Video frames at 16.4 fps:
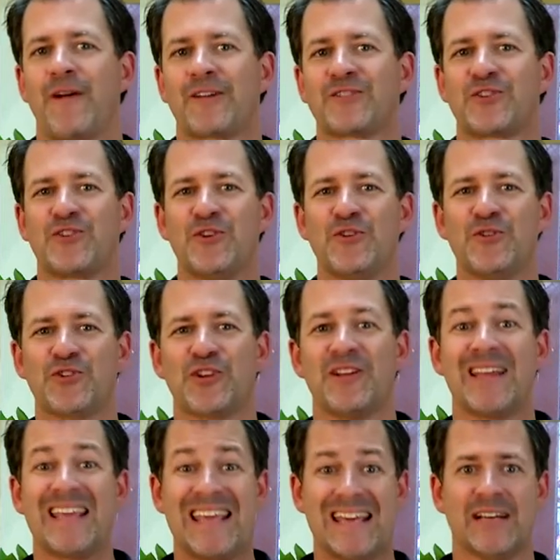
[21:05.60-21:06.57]

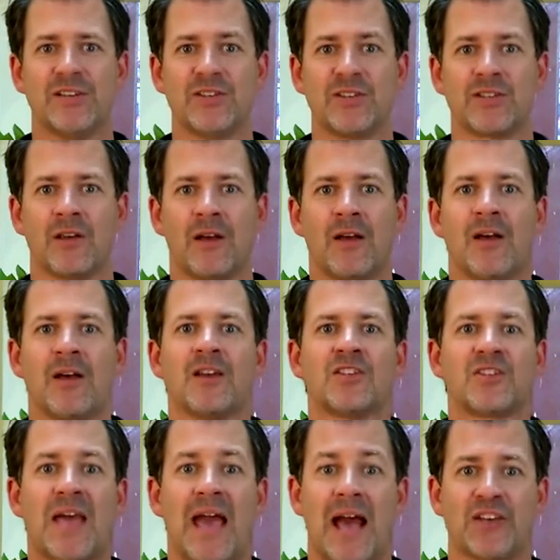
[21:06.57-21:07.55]
execution is
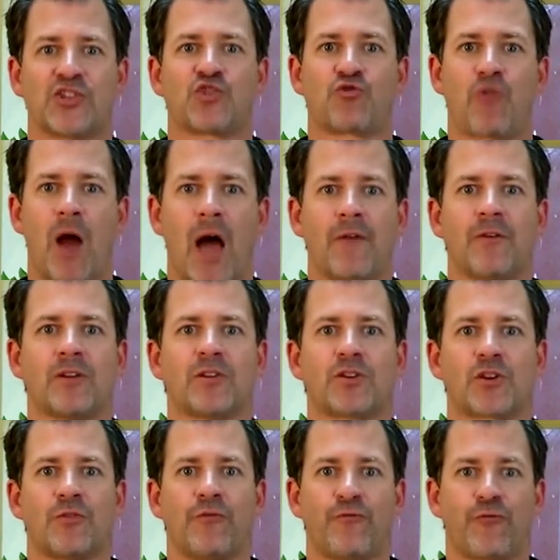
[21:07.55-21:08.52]
test driving to
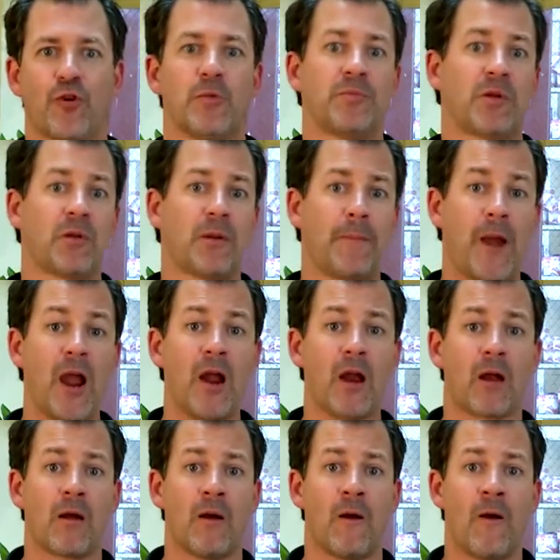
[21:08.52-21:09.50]
confirm the
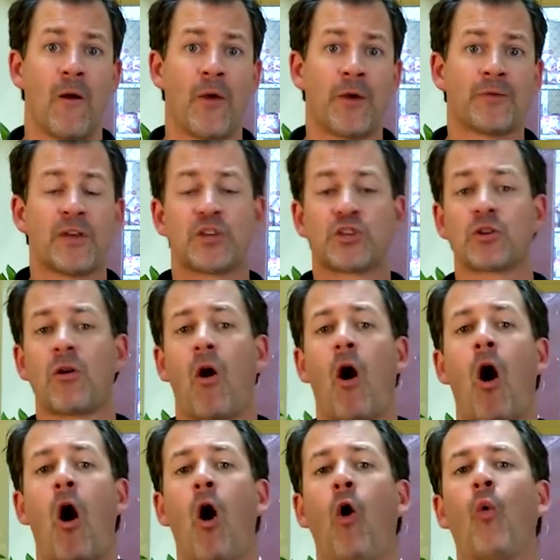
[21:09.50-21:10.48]
repair. They should
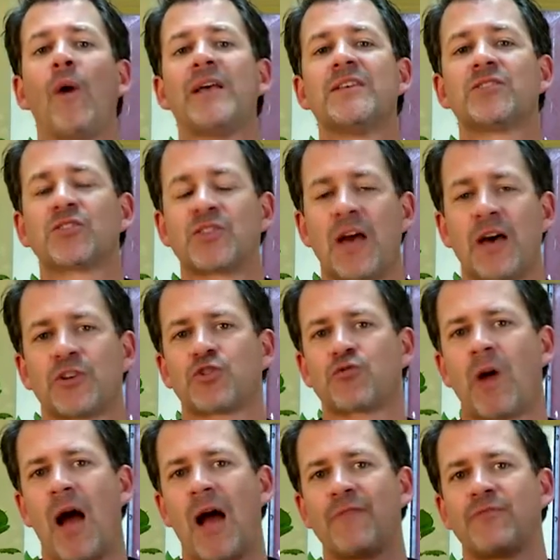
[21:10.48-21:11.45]
always test
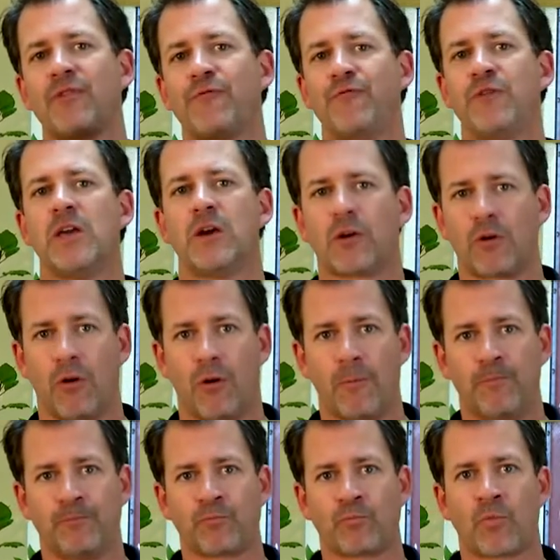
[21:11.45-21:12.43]
drive the vehicle,
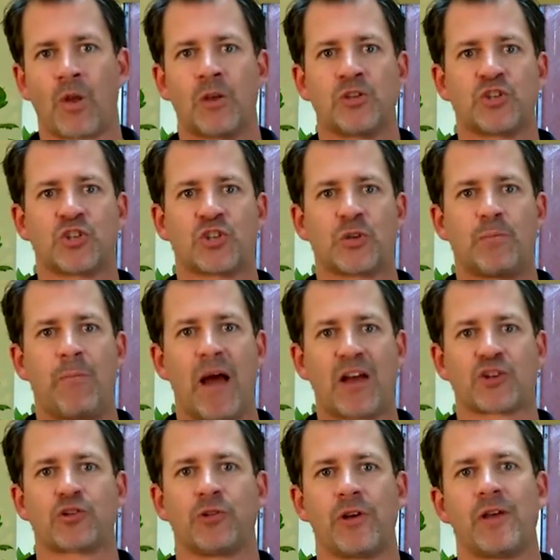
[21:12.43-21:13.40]

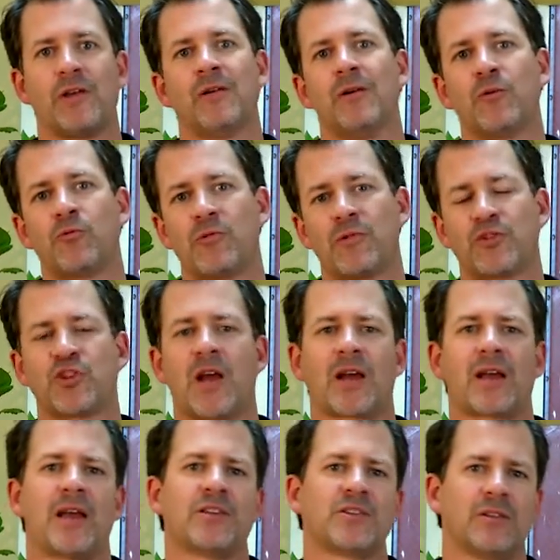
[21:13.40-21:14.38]
especially with
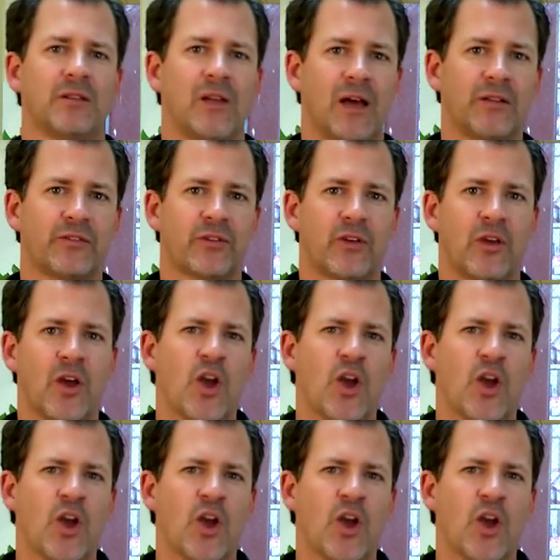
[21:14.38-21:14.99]
check engine lights.